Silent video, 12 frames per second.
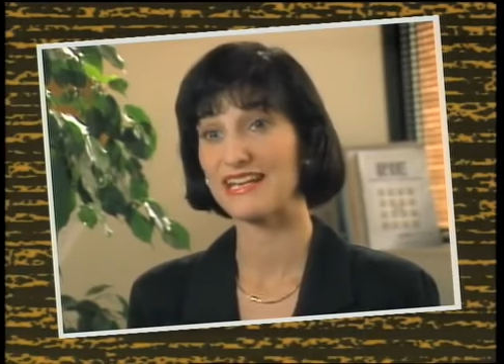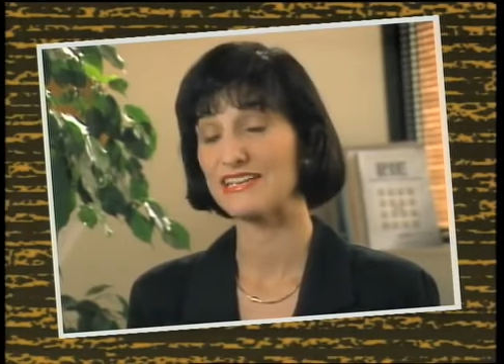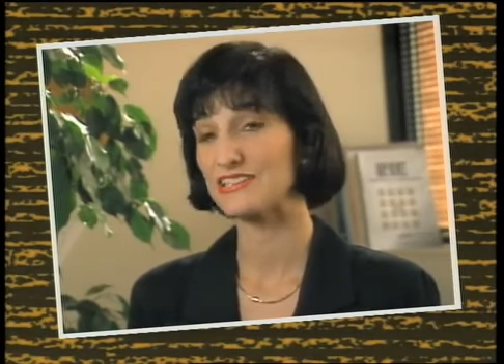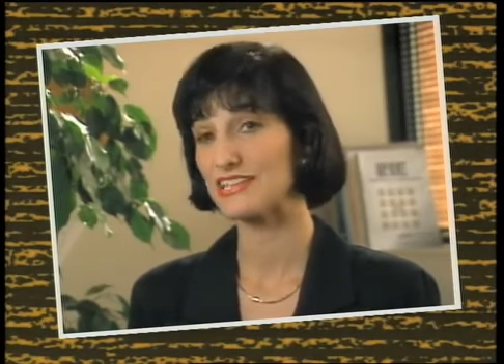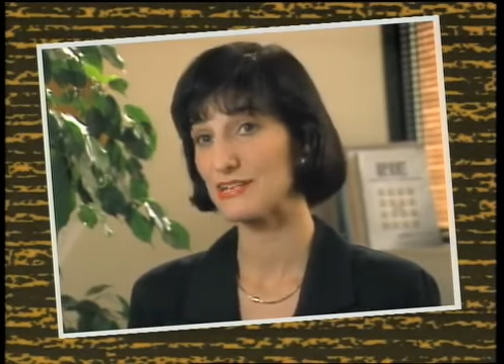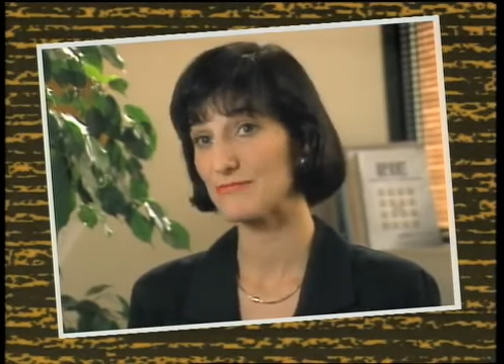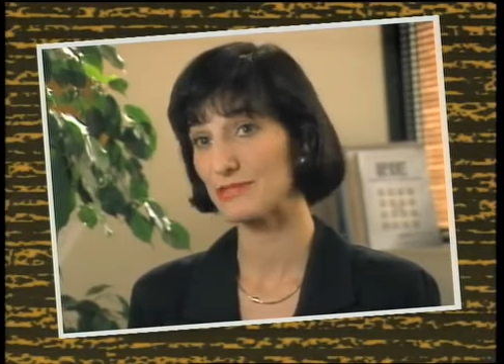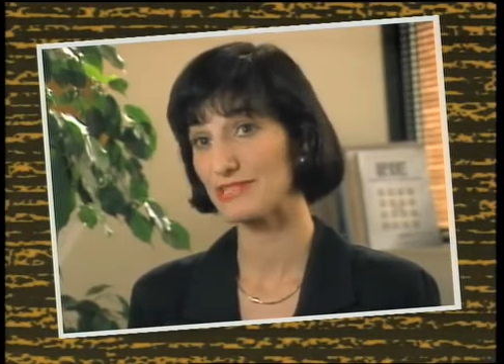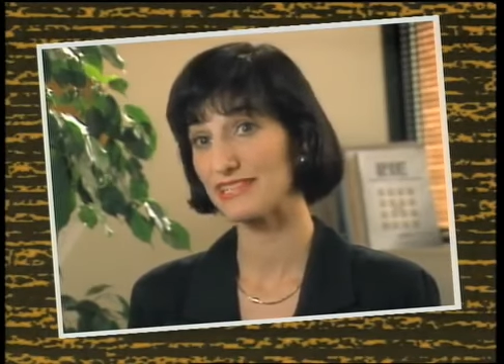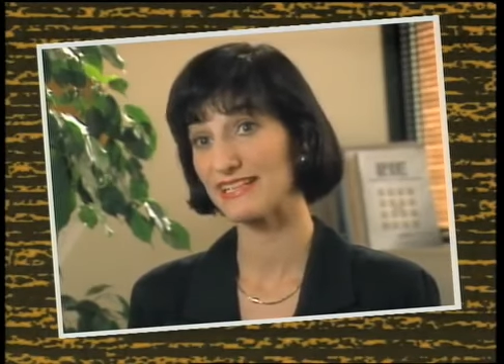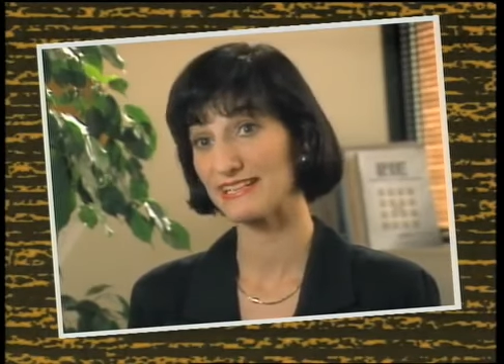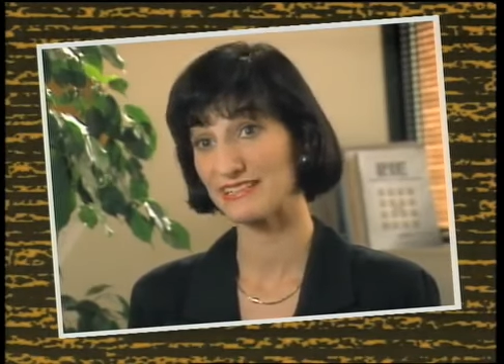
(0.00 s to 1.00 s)
and you can't put
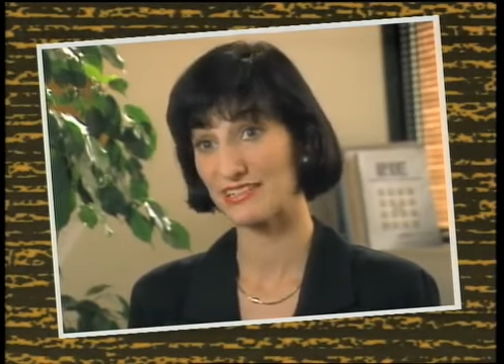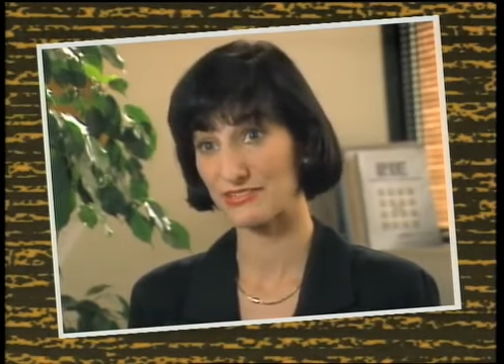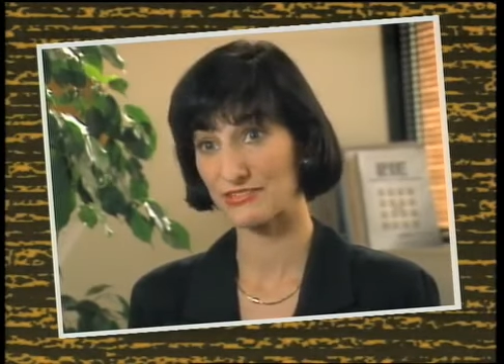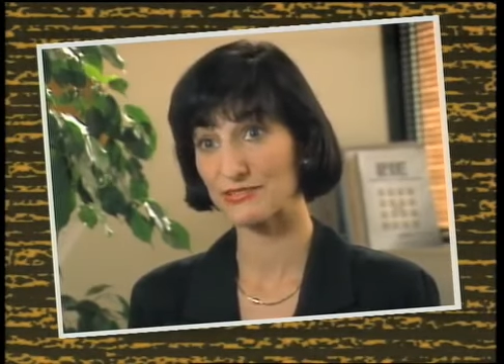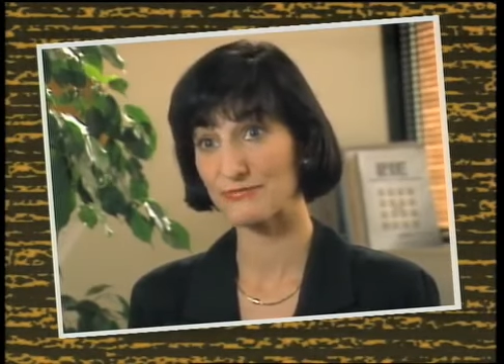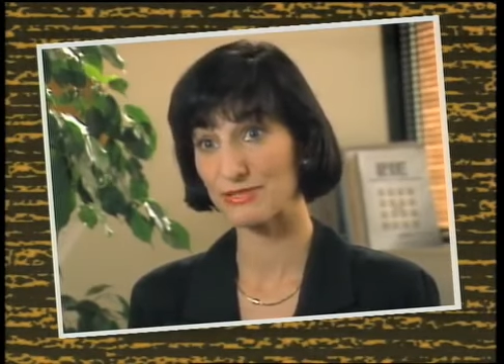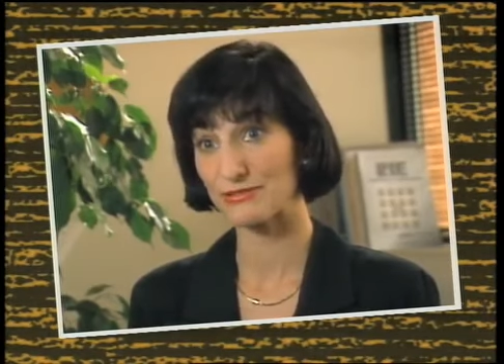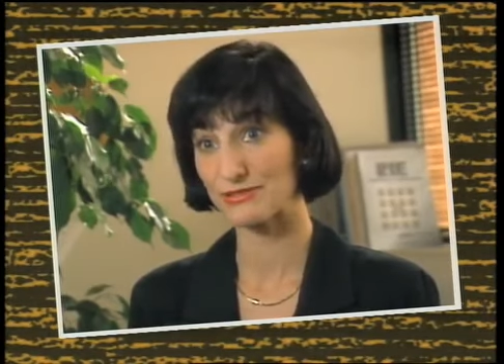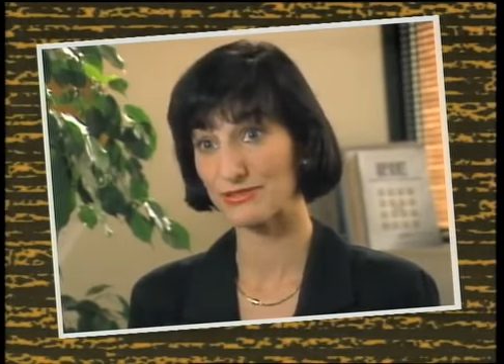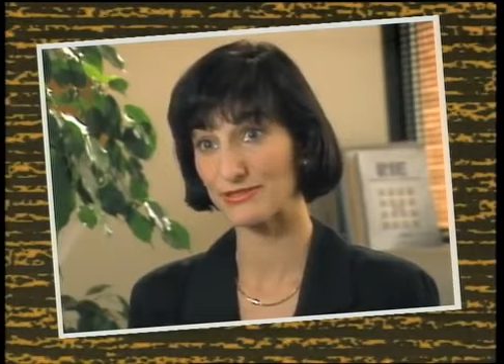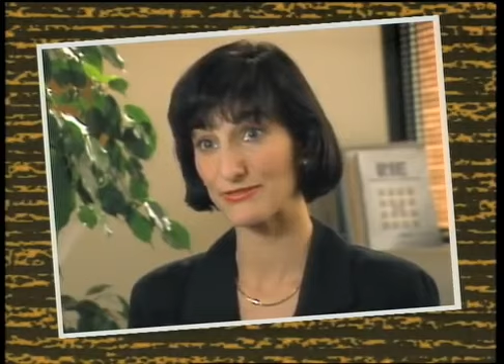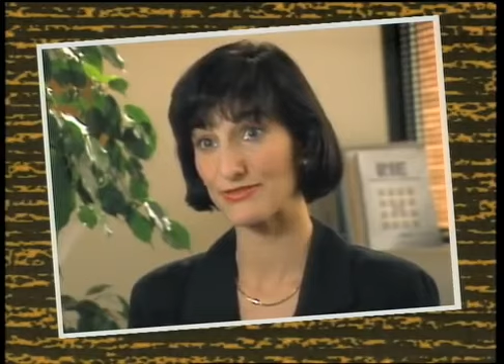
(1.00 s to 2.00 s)
it on another
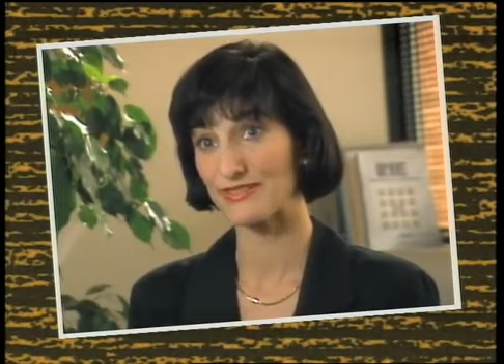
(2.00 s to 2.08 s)
computer.